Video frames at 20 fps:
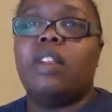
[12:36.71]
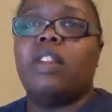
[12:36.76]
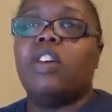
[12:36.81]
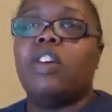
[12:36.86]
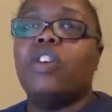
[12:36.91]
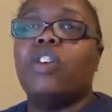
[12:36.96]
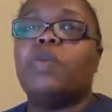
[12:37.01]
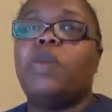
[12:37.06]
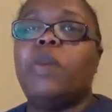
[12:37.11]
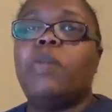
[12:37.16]

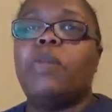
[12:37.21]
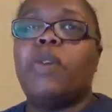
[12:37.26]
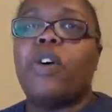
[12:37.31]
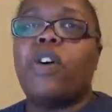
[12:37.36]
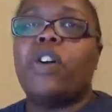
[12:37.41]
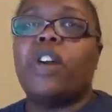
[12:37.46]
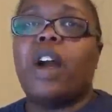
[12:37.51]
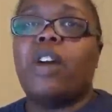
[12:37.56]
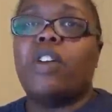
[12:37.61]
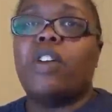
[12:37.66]
Those people
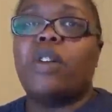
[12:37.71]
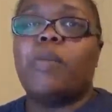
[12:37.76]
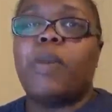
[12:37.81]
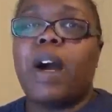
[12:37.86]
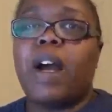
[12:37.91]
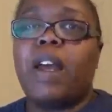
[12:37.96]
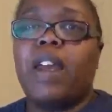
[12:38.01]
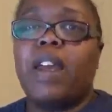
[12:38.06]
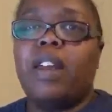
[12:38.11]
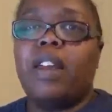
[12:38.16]
are not going to
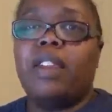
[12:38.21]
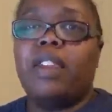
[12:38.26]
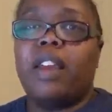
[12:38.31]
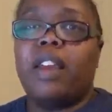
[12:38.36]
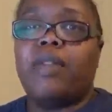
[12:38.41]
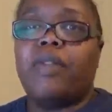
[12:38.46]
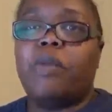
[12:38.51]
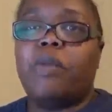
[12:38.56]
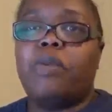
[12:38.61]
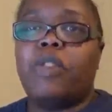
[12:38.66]
buy
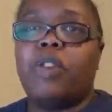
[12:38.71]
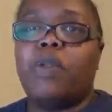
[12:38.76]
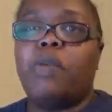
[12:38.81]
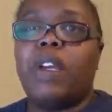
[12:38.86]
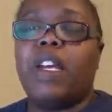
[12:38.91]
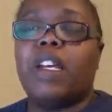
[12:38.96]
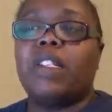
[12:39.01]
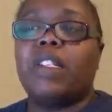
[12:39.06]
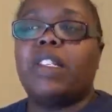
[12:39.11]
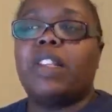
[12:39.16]
anything from you
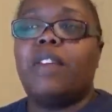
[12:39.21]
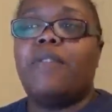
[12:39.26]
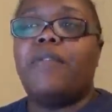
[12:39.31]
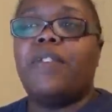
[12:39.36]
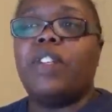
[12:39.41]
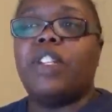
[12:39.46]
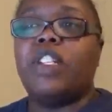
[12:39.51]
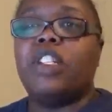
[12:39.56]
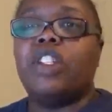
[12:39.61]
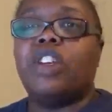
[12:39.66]
because they
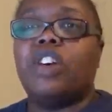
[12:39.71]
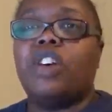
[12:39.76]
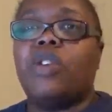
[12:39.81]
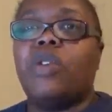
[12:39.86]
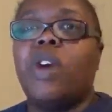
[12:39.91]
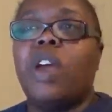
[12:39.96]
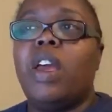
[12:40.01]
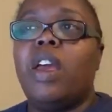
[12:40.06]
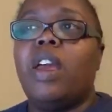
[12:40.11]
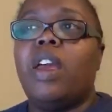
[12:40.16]
feel as
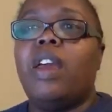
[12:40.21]
though